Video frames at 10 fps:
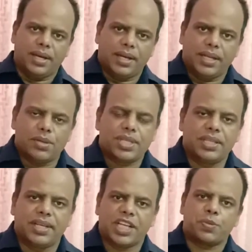Now see
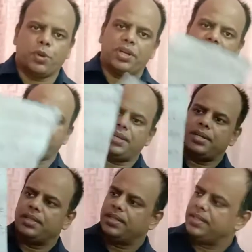the next point
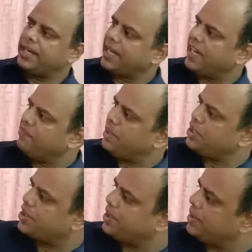here that I have
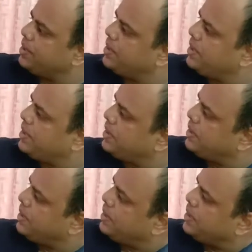mentioned,
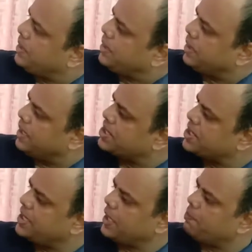
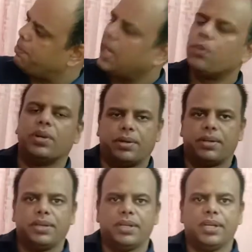listening power.
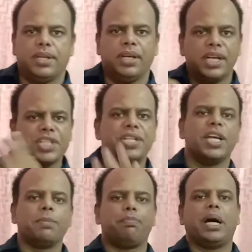
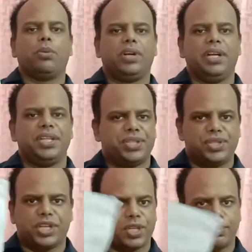Listening power, ladies and
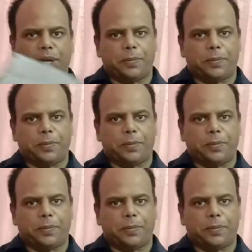gentlemen.